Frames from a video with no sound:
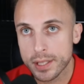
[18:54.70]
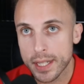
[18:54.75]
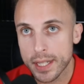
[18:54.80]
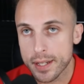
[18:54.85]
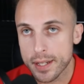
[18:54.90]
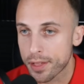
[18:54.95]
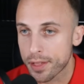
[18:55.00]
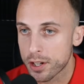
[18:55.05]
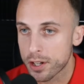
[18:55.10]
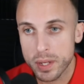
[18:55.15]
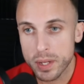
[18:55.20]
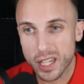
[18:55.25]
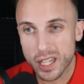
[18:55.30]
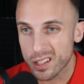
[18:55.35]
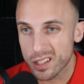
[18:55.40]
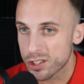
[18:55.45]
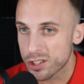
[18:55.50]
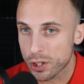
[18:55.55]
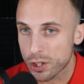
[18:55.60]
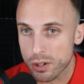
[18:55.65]
Nothing to be
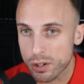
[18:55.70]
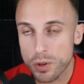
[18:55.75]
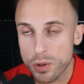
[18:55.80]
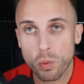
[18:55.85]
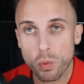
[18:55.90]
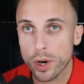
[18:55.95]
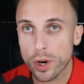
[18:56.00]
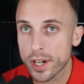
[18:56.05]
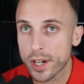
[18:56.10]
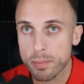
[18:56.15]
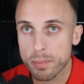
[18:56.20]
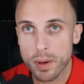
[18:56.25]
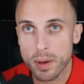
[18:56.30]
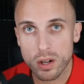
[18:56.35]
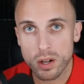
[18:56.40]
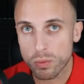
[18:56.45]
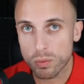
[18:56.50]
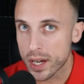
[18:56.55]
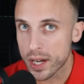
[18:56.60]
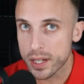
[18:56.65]
concerned or worried
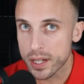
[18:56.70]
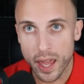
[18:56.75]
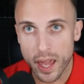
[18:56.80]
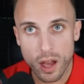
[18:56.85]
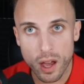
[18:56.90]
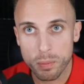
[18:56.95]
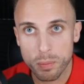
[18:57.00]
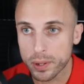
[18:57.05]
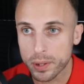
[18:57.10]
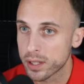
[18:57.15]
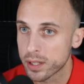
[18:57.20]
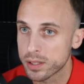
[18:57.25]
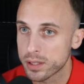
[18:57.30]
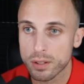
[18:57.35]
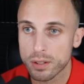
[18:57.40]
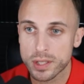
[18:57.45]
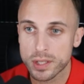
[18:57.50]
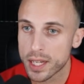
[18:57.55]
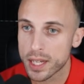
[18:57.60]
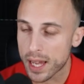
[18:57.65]
about right now. Please
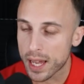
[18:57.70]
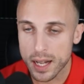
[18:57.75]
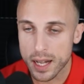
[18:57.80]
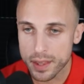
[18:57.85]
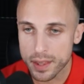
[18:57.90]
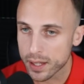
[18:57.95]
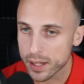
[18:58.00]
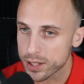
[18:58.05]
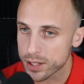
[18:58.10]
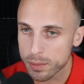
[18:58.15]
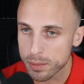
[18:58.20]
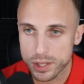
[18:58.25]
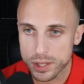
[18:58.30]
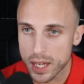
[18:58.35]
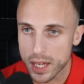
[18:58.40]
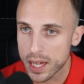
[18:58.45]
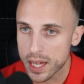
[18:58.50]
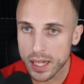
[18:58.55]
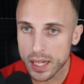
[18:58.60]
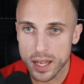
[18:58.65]
don't take anything as I'm
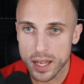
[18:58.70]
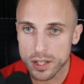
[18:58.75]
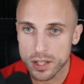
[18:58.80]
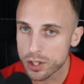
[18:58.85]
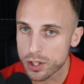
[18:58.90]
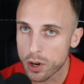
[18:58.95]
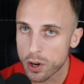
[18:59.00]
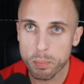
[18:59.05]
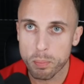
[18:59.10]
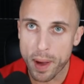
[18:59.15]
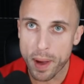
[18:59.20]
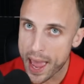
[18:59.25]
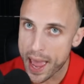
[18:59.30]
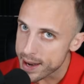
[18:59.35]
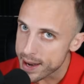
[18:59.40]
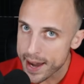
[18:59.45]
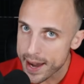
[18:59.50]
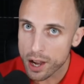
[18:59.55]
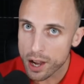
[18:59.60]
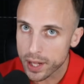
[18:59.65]
saying as, you know,
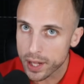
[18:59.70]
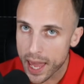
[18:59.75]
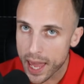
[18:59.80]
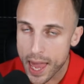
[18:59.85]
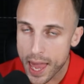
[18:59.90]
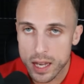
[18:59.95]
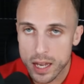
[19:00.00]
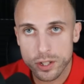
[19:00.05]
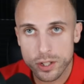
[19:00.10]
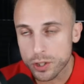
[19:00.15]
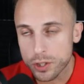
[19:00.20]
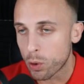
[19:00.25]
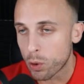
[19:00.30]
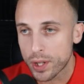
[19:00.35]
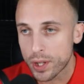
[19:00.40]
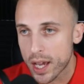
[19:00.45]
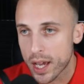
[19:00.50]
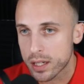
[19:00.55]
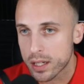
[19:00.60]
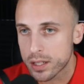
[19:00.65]
batten down the hatches,
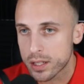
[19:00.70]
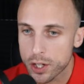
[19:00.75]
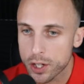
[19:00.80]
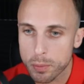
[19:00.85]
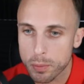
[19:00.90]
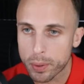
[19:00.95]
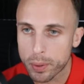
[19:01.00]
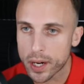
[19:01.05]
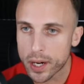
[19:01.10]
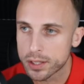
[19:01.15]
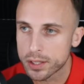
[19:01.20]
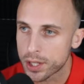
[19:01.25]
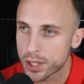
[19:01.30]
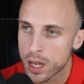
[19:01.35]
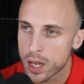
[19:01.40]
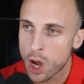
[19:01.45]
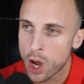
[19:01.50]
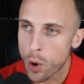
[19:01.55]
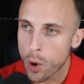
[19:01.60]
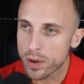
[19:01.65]
hold on to your butts.
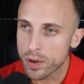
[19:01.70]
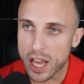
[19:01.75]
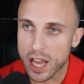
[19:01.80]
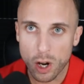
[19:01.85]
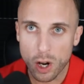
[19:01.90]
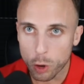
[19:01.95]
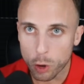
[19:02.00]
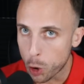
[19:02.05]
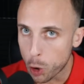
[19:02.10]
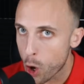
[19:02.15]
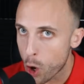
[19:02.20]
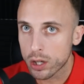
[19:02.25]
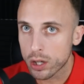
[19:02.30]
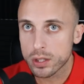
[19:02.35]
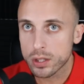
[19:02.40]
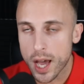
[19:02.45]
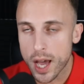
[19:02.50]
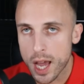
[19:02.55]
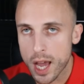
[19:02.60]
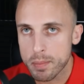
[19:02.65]
We've got a long
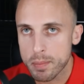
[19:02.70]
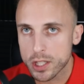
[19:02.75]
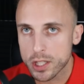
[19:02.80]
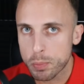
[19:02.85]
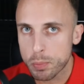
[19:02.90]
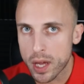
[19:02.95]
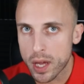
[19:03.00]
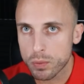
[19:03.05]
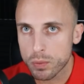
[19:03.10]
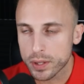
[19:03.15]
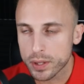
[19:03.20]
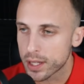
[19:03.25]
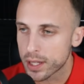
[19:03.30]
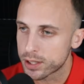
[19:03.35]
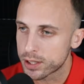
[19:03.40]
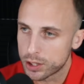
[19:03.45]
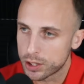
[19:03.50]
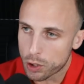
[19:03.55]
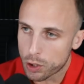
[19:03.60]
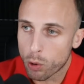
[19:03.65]
time to spend with this.
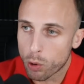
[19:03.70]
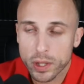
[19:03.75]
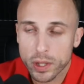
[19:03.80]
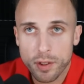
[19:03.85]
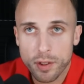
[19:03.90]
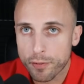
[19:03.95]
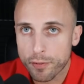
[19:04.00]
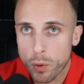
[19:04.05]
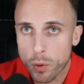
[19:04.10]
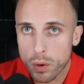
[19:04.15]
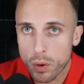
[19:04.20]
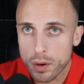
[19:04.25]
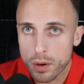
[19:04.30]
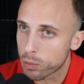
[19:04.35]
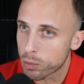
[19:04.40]
It's only the 4th, and we're